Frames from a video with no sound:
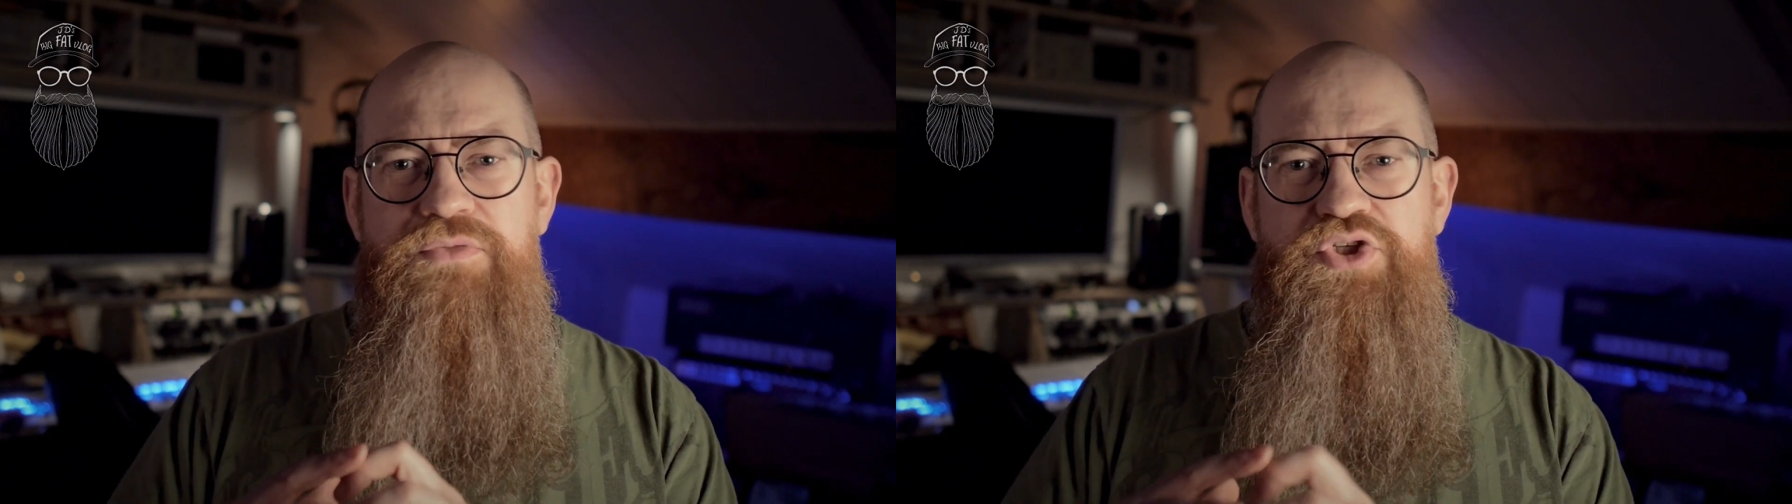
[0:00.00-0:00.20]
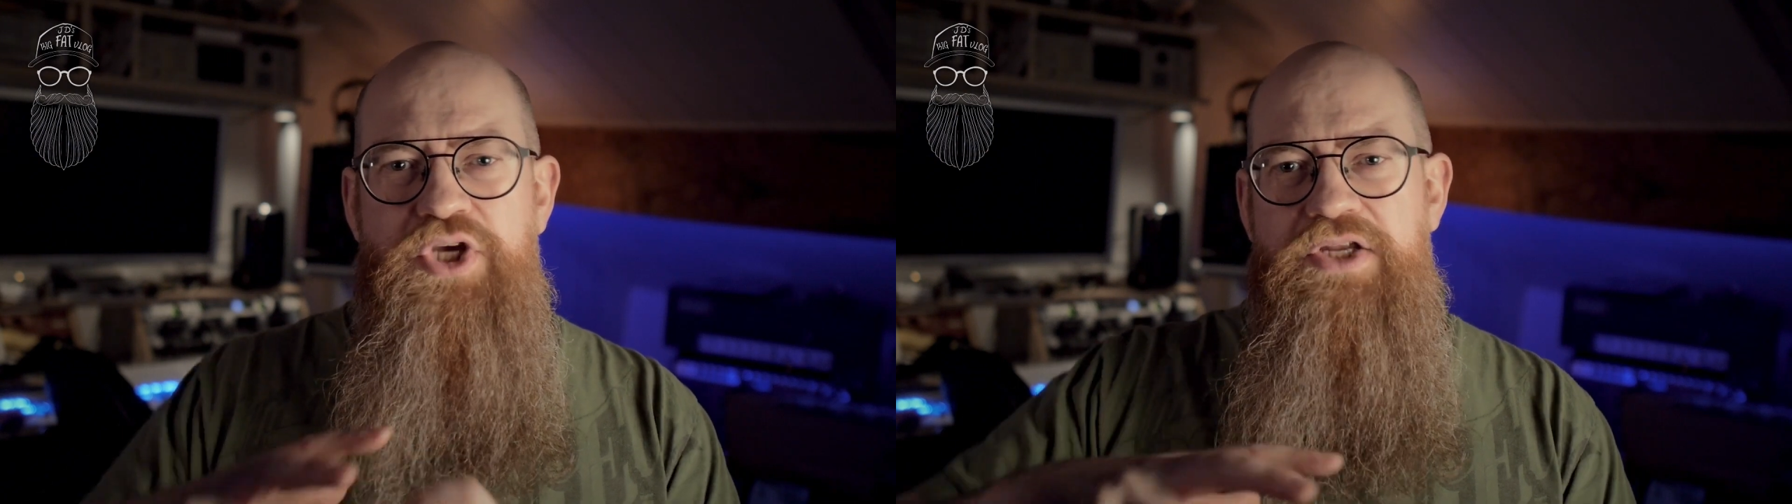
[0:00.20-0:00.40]

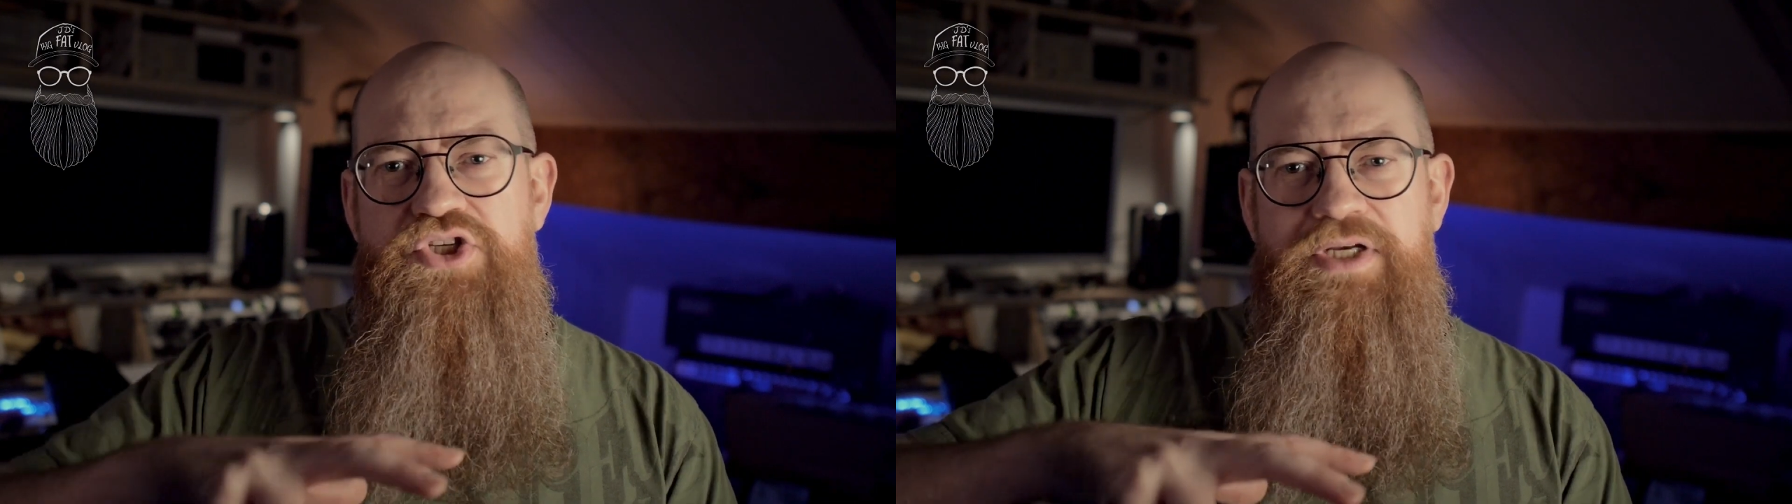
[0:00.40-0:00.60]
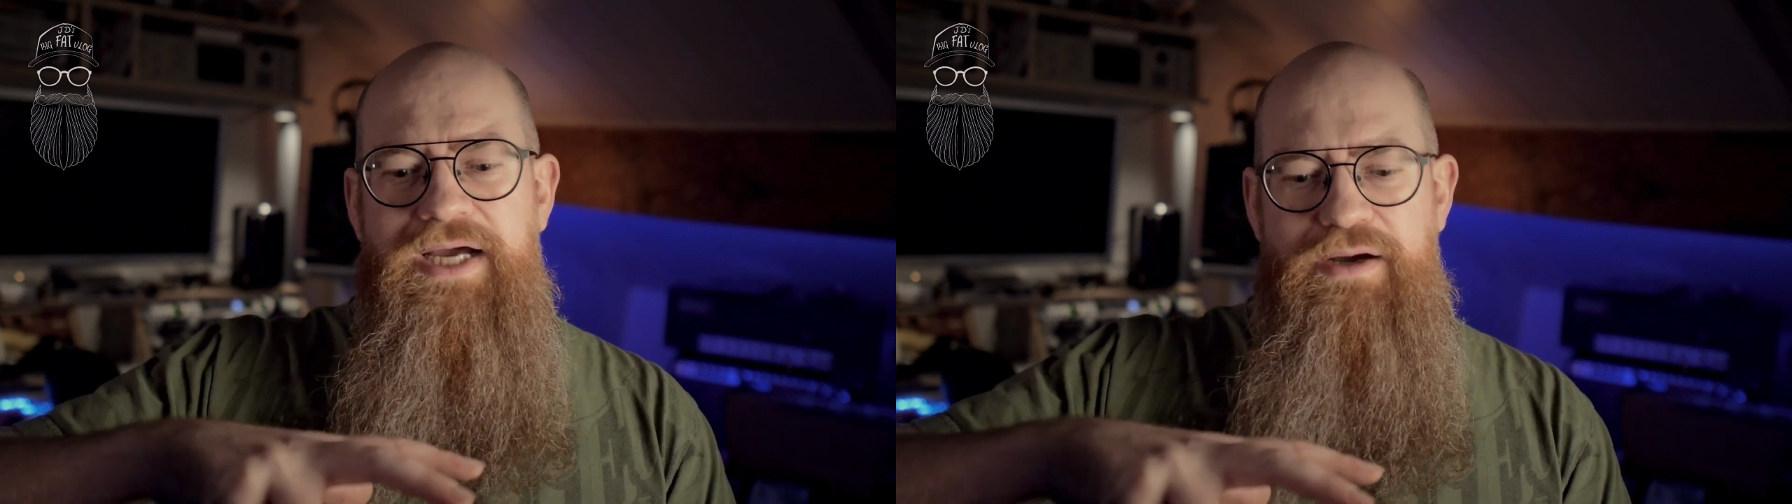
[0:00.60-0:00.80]

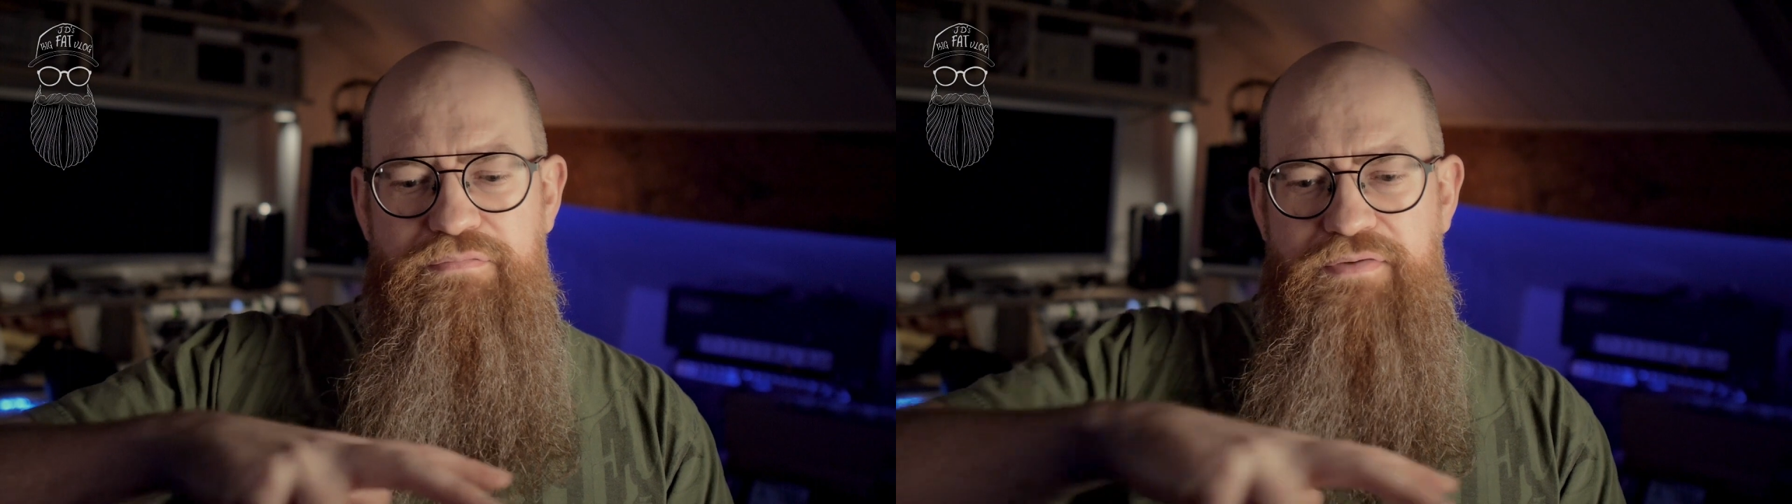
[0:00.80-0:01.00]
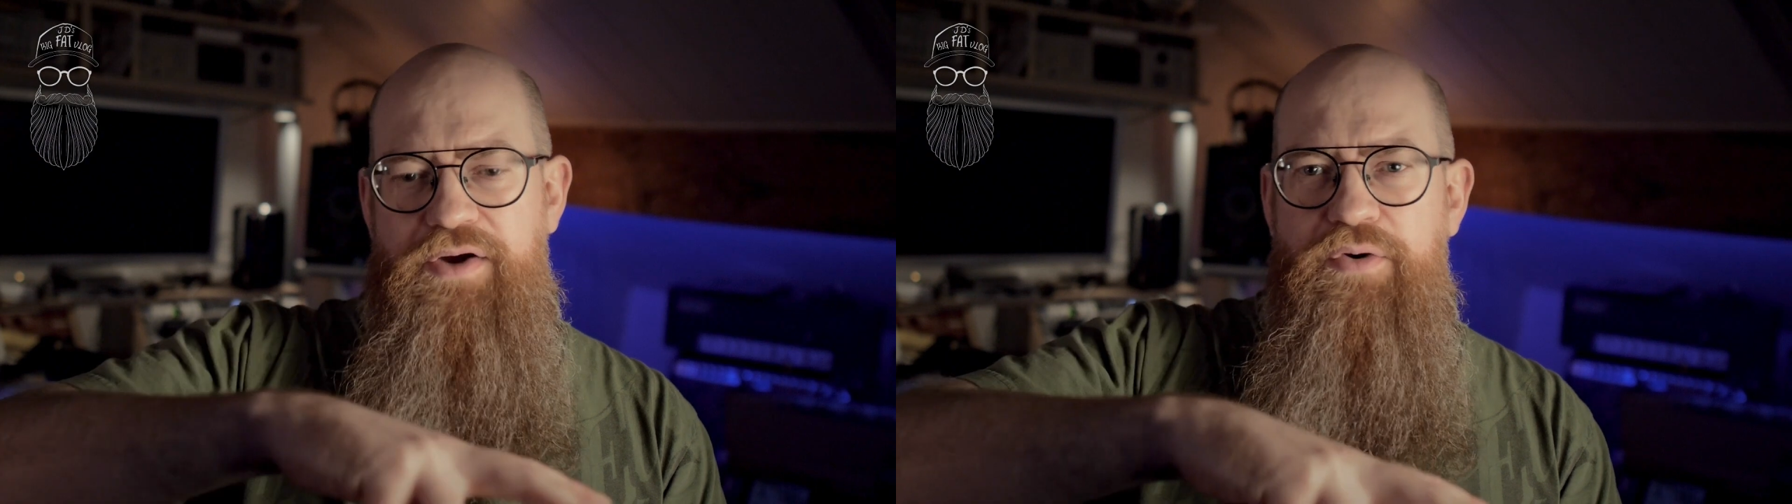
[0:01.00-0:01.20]
changing how
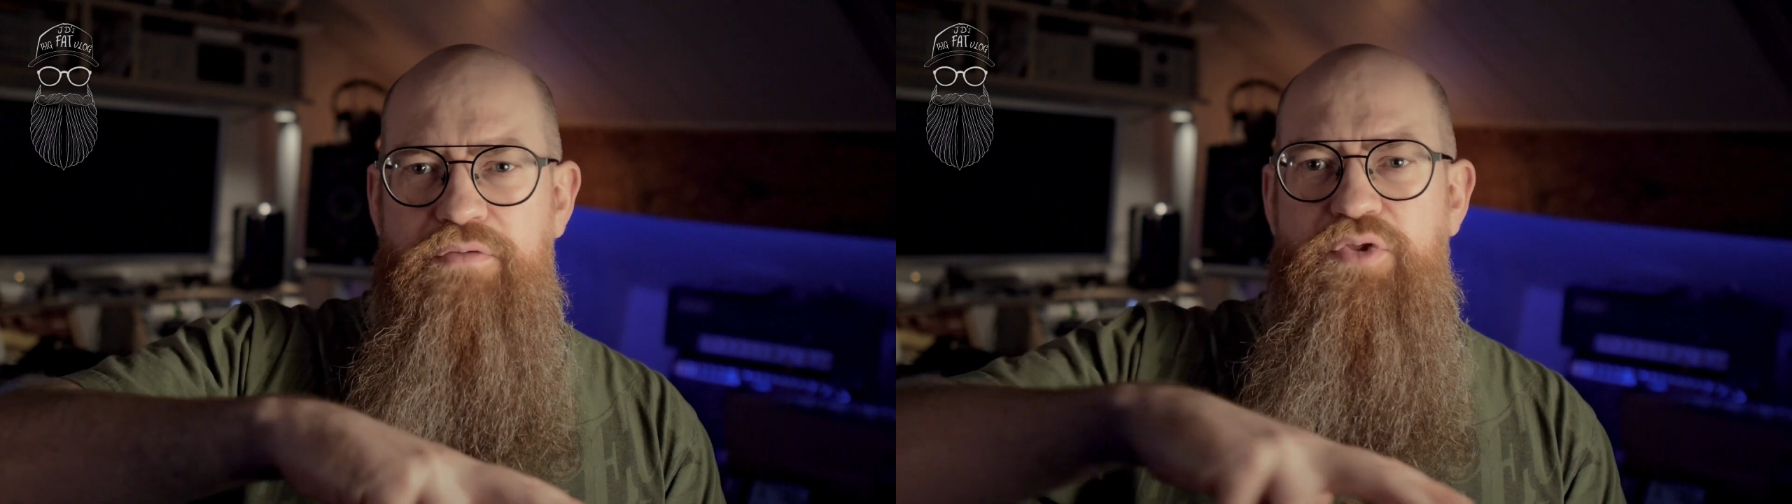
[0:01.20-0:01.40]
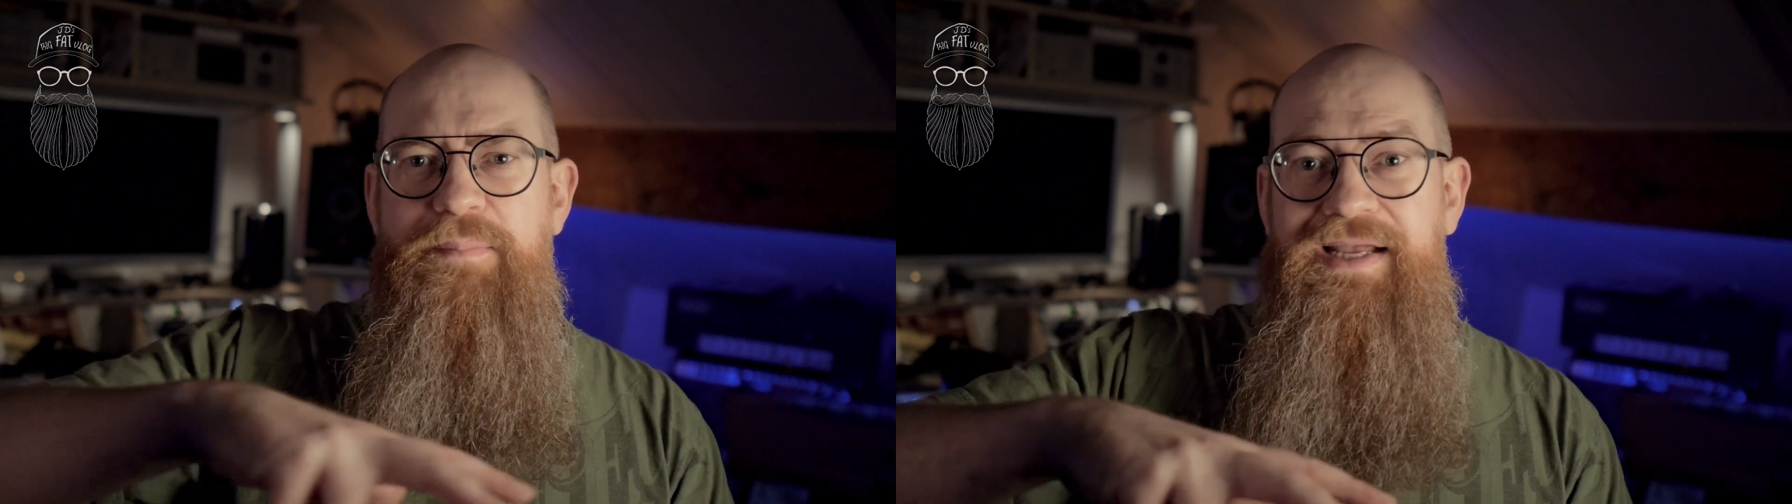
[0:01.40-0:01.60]
far
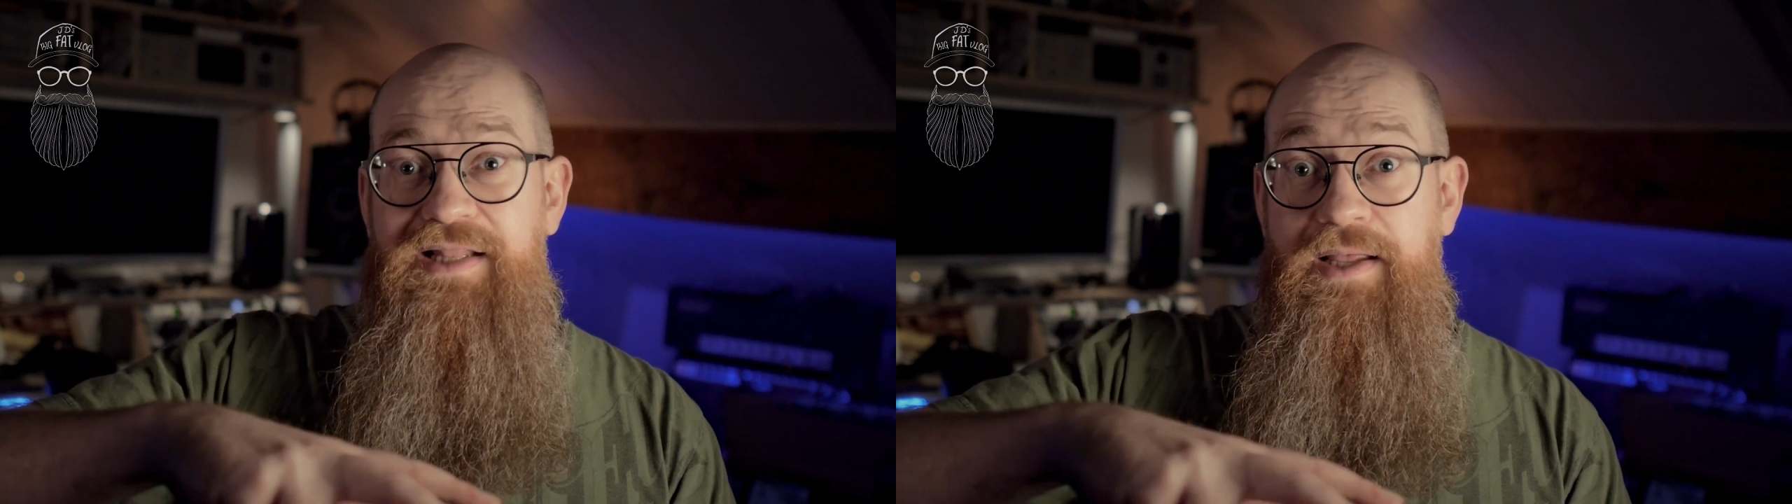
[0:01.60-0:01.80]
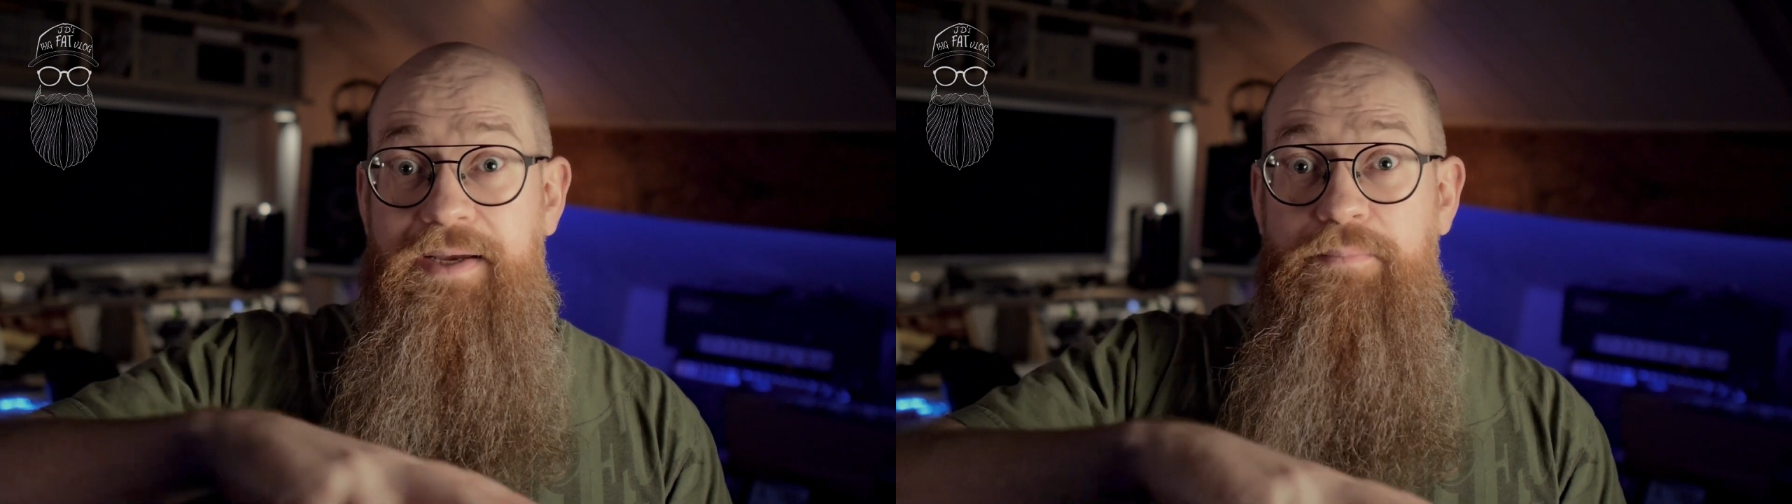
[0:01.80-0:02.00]
over the
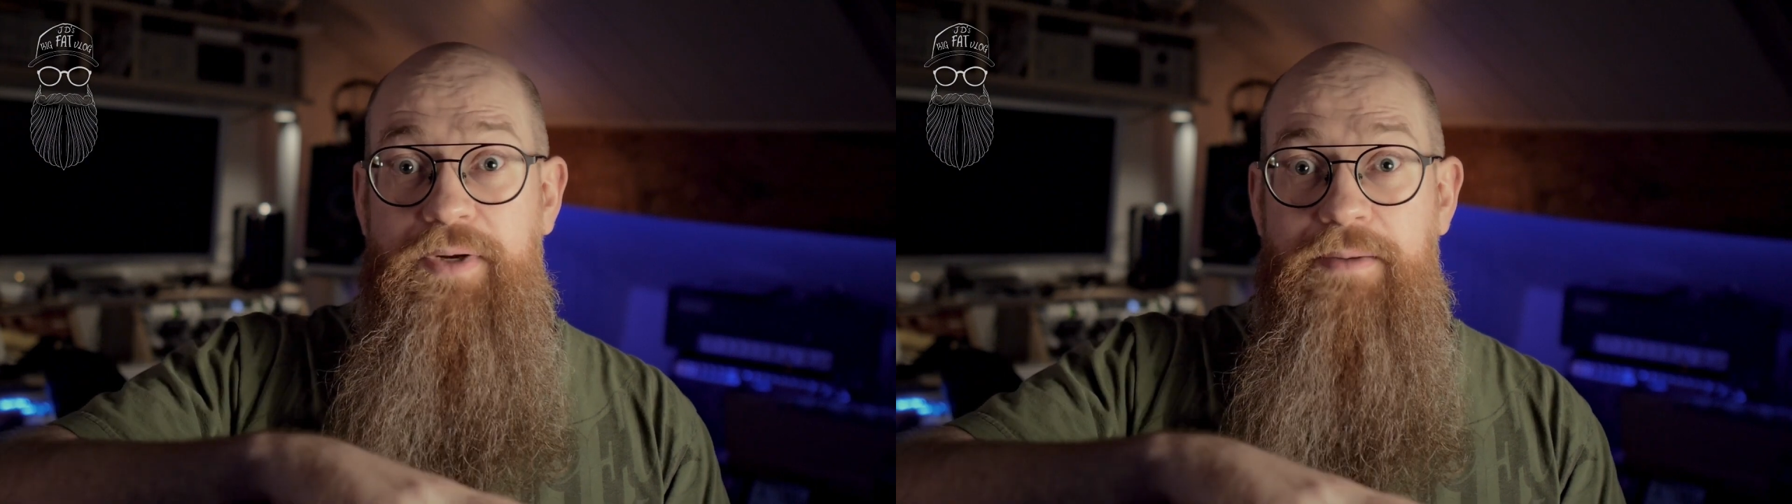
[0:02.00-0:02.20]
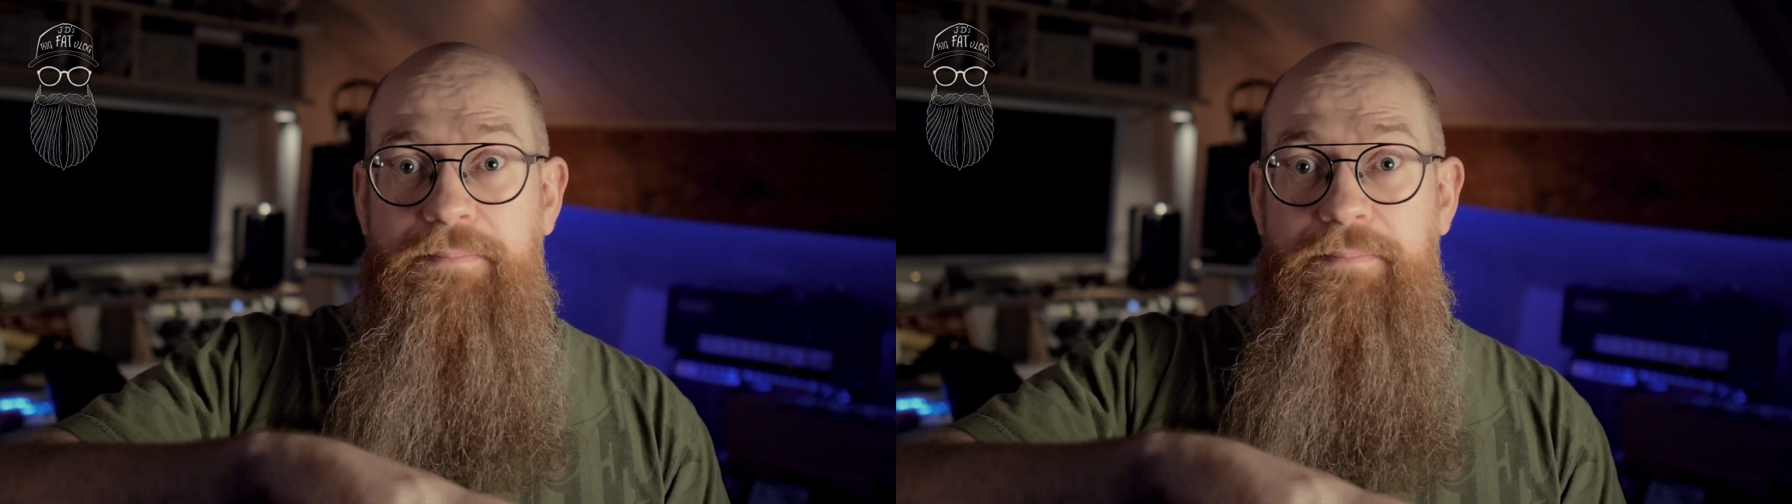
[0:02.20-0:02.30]
pedal I am when I'm